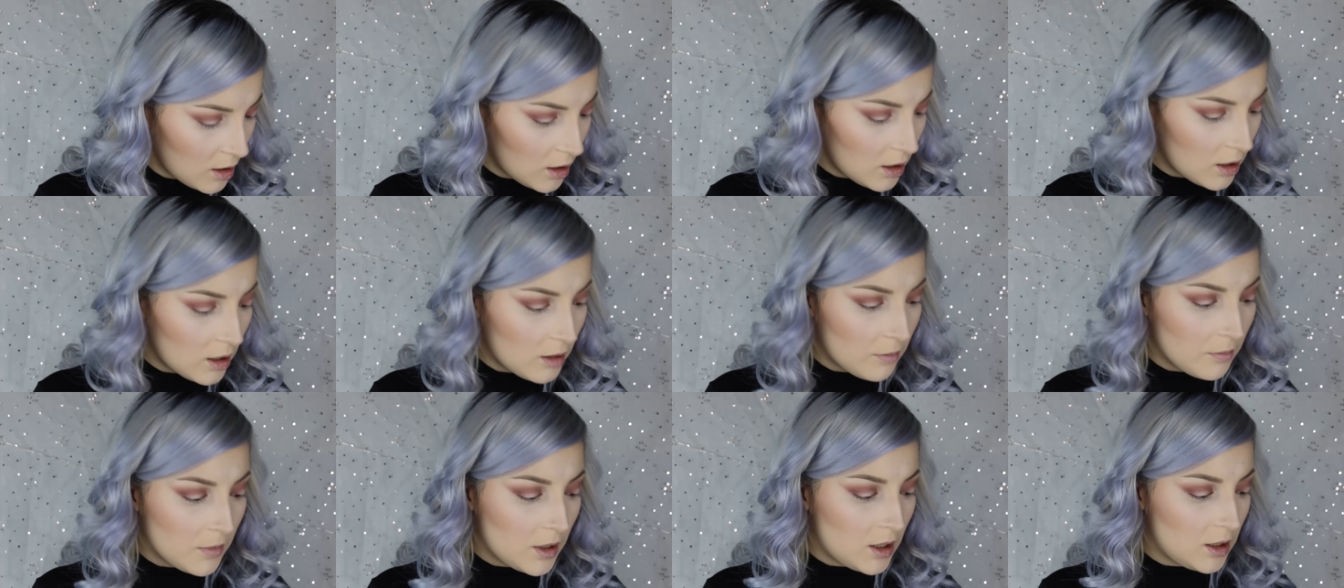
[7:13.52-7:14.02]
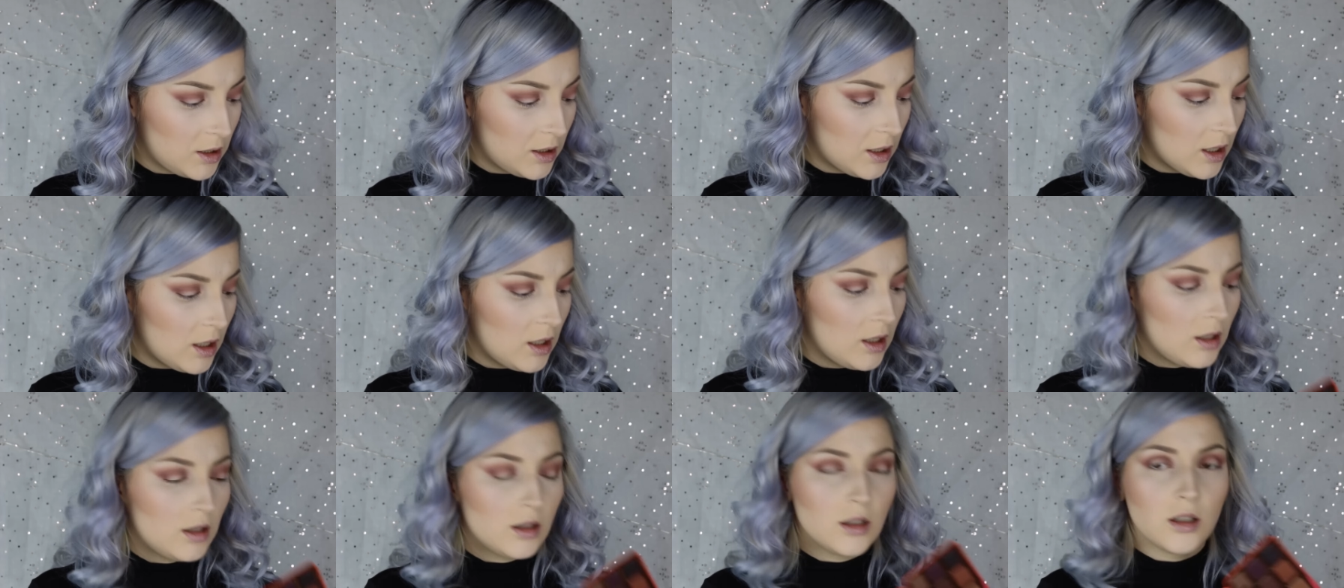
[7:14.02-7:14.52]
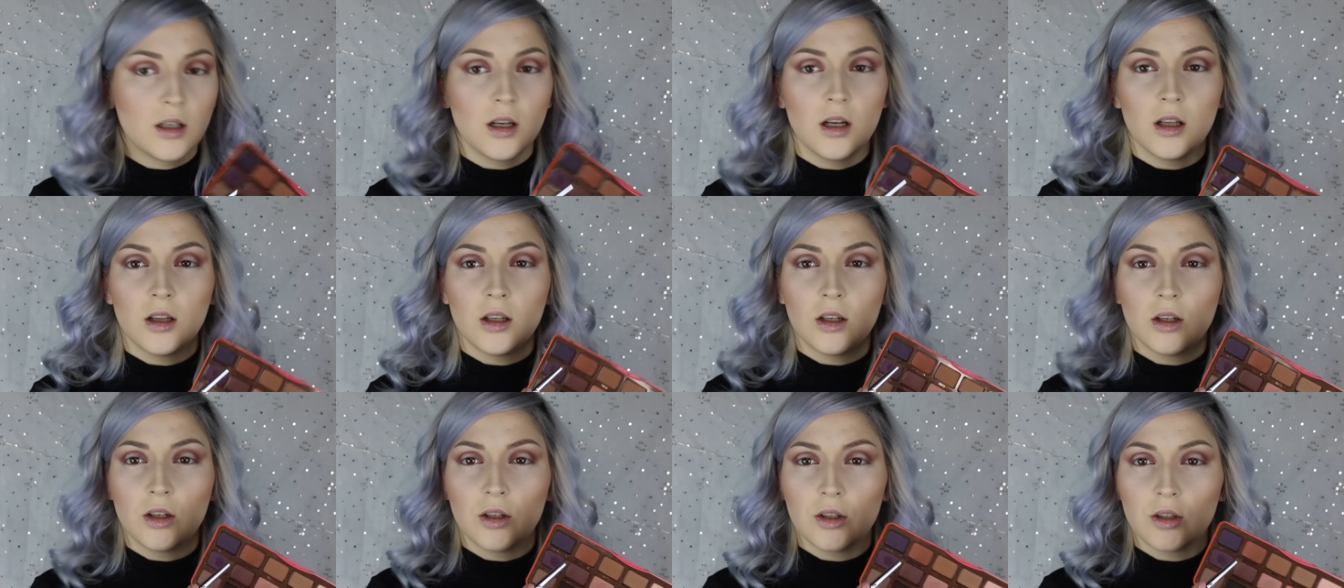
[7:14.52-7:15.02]
And I'm gonna take the
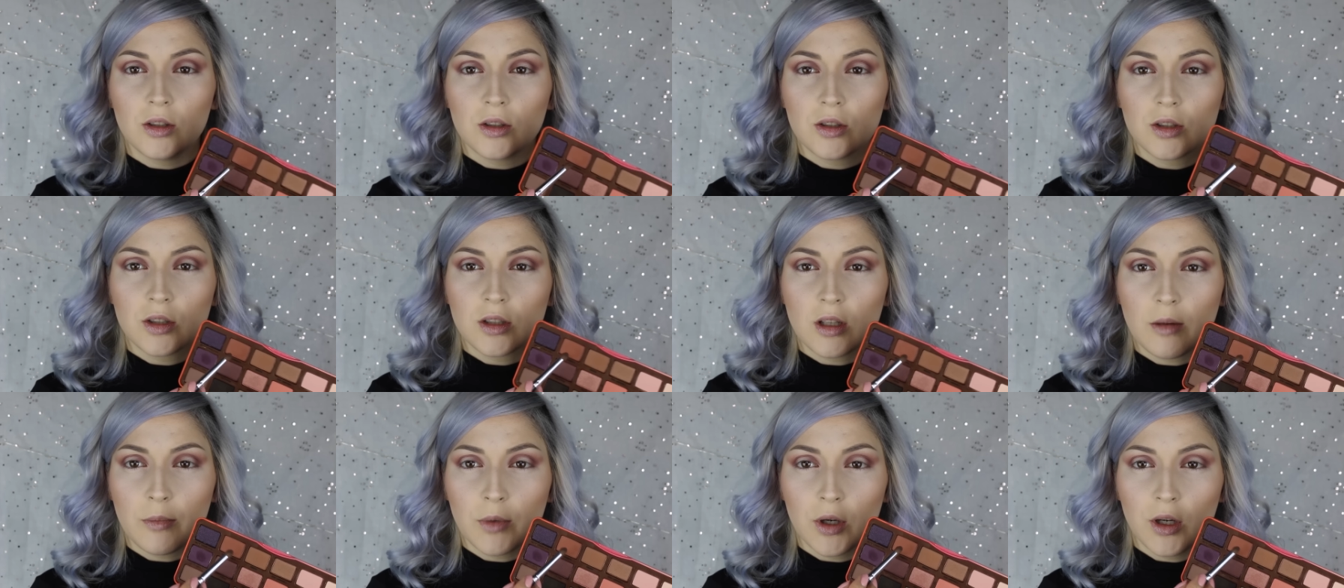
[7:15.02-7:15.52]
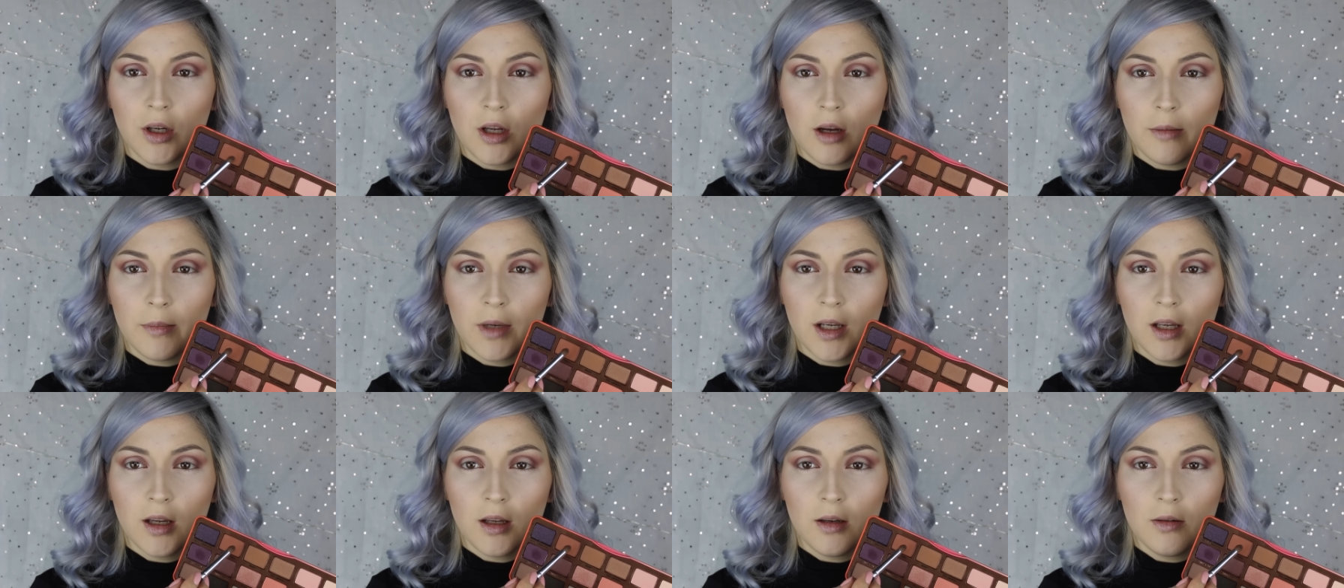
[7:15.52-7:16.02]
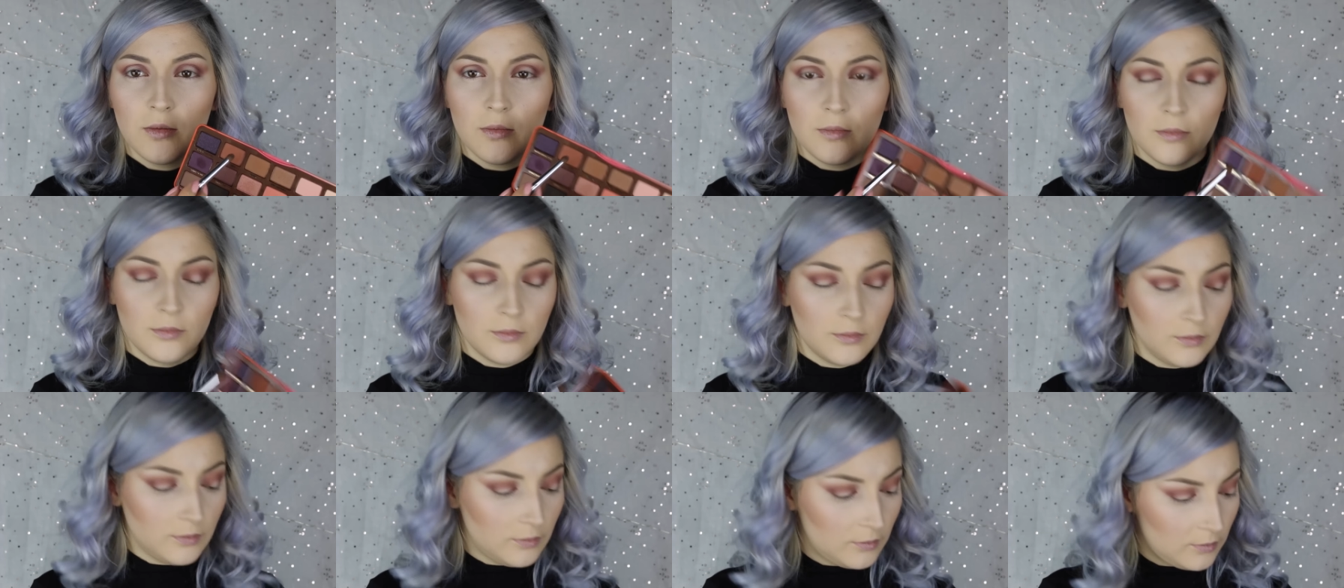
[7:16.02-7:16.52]
color Summer Yum again.
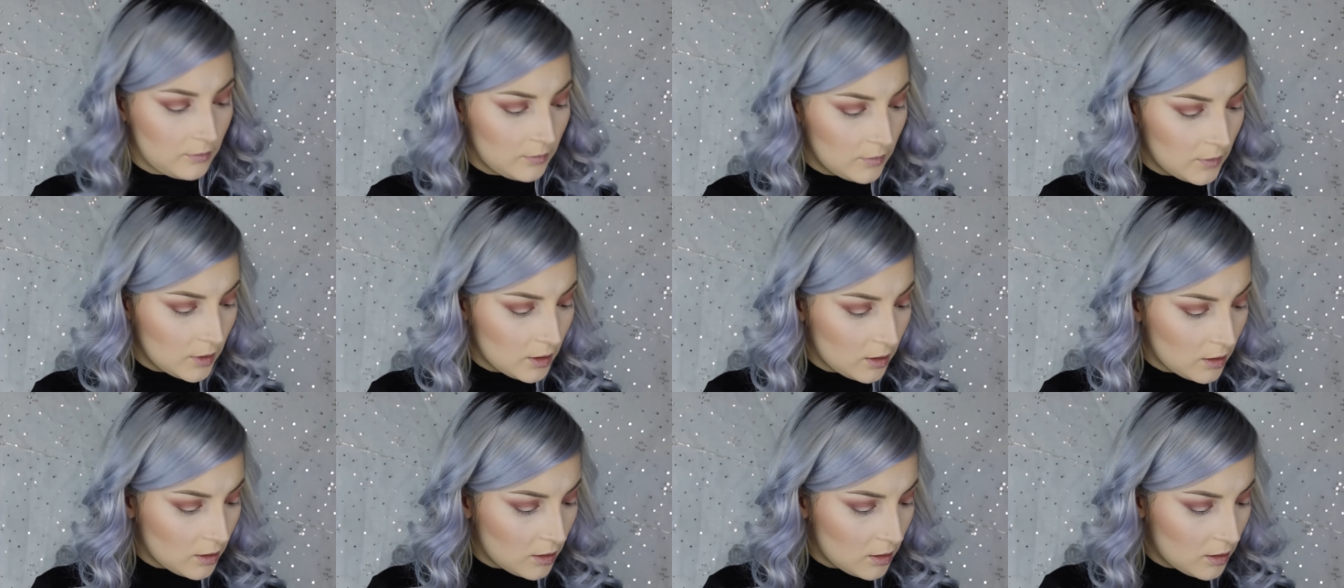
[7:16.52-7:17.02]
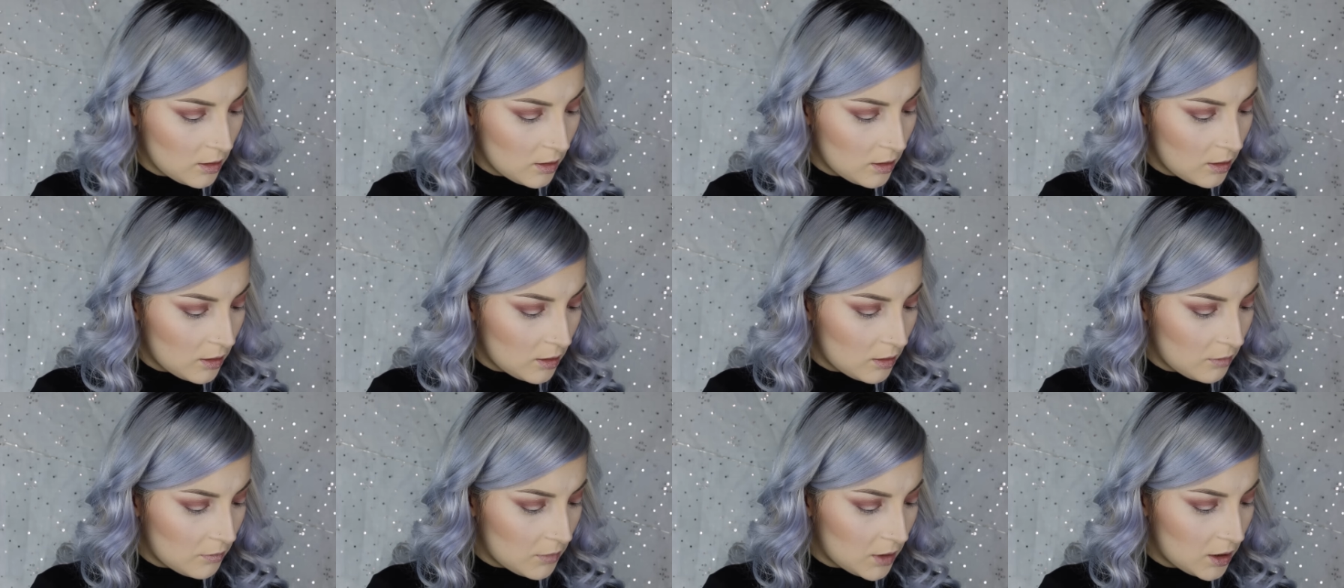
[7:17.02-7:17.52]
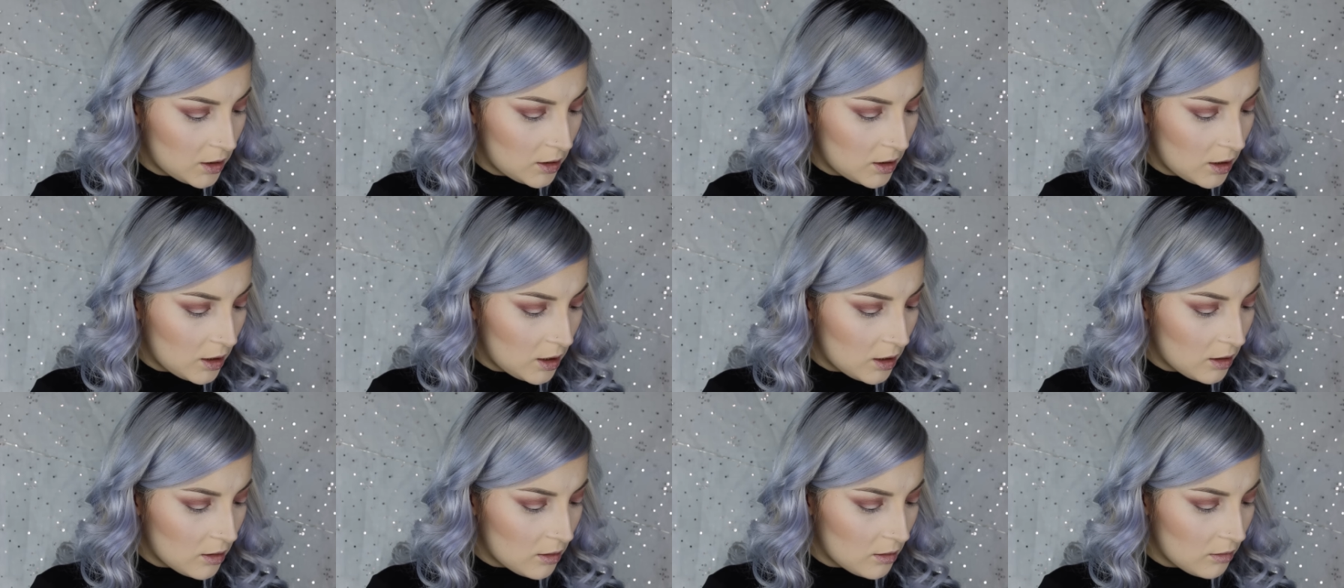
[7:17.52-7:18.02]
I'm gonna
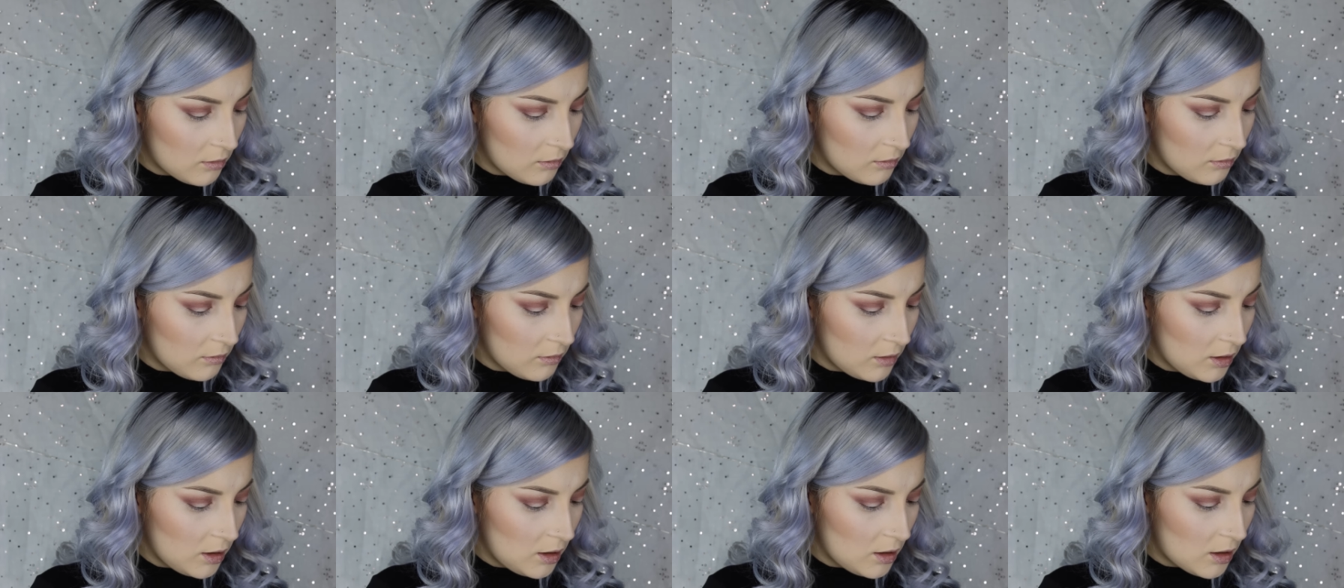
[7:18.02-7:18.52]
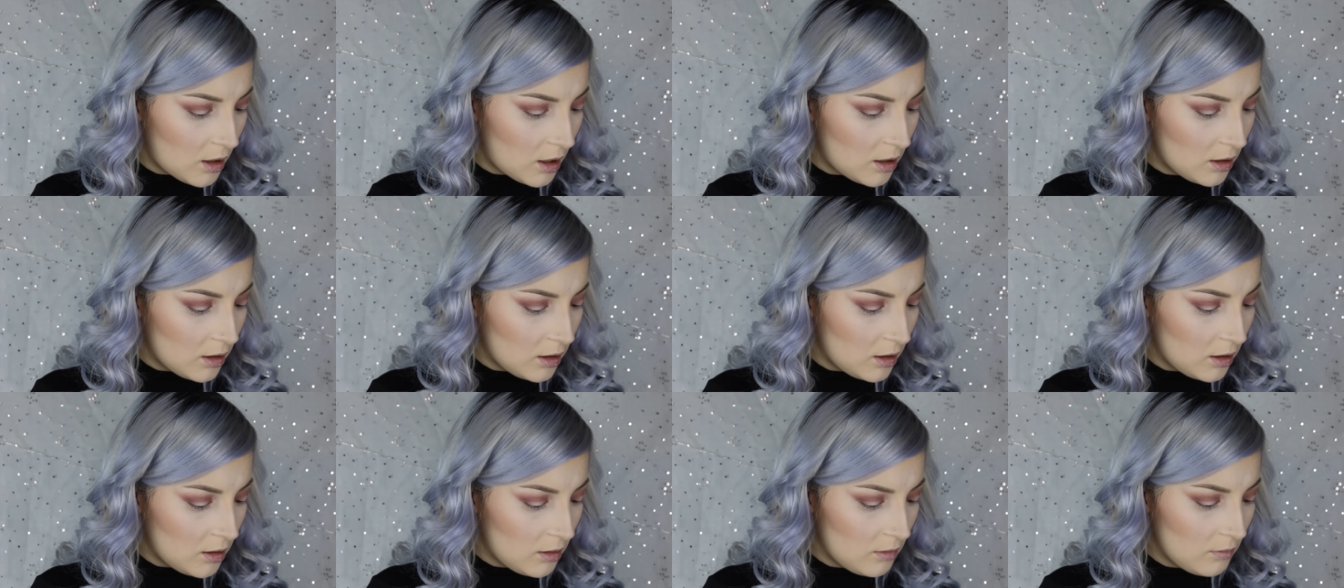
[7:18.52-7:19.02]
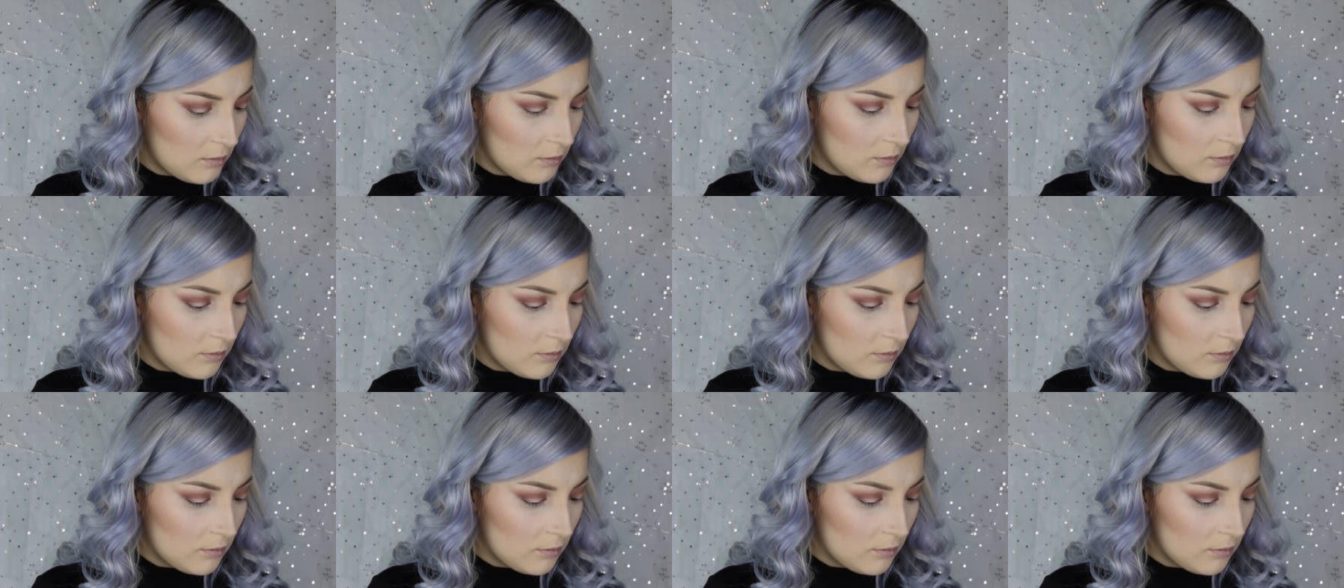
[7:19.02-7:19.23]
take it really lightly.